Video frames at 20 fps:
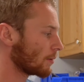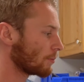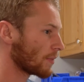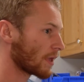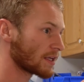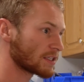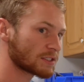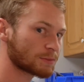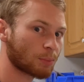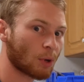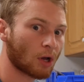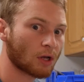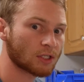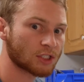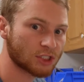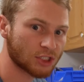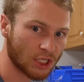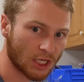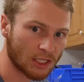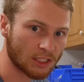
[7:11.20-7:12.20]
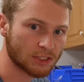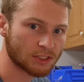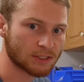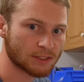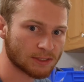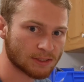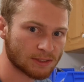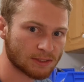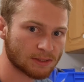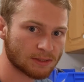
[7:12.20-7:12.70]
that spot
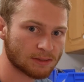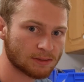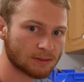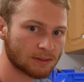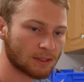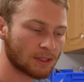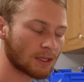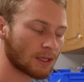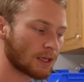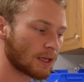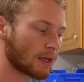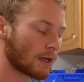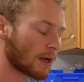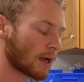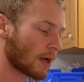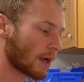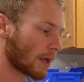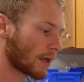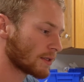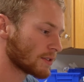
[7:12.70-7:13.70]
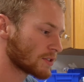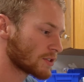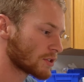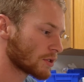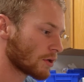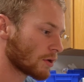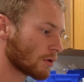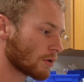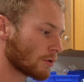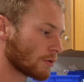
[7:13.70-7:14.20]
changes. And
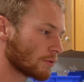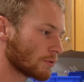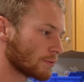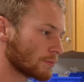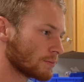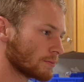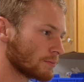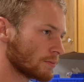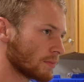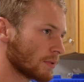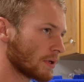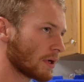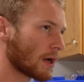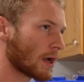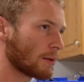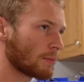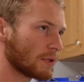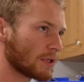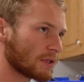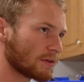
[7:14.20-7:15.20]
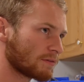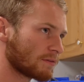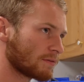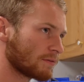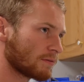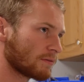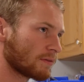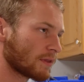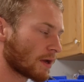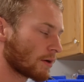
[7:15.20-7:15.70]
so, I mean, if
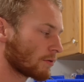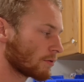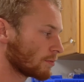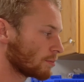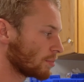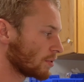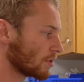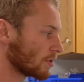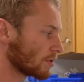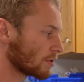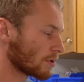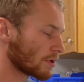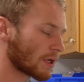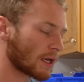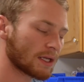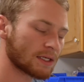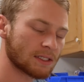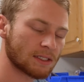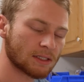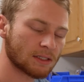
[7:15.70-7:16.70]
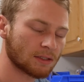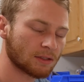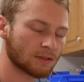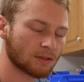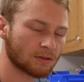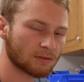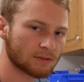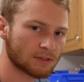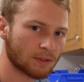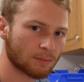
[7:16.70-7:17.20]
that would be a good idea, you
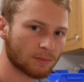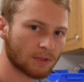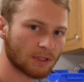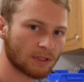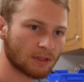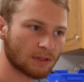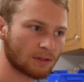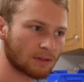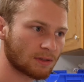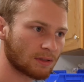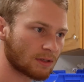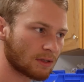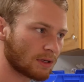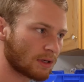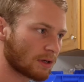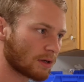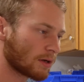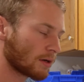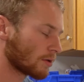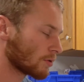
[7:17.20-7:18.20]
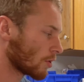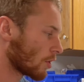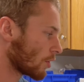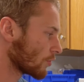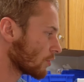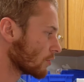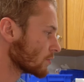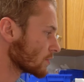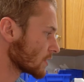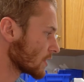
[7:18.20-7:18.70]
know, something
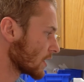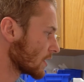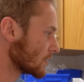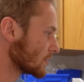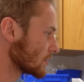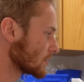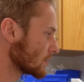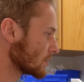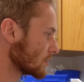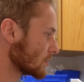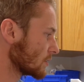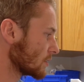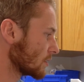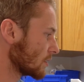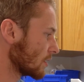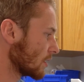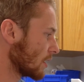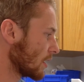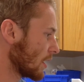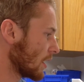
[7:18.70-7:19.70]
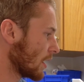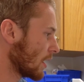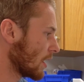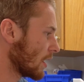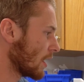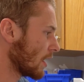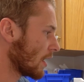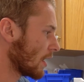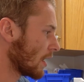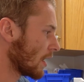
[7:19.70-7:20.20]
along those lines.
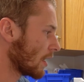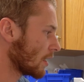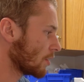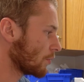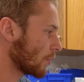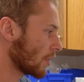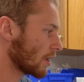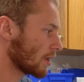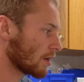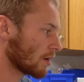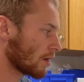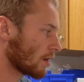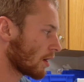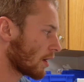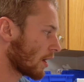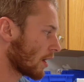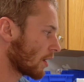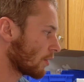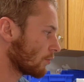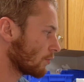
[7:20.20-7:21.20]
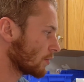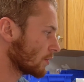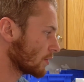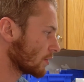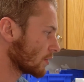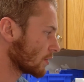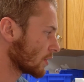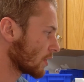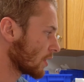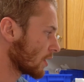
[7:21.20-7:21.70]
Anyway, I
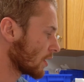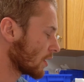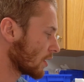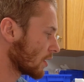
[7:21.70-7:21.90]
will,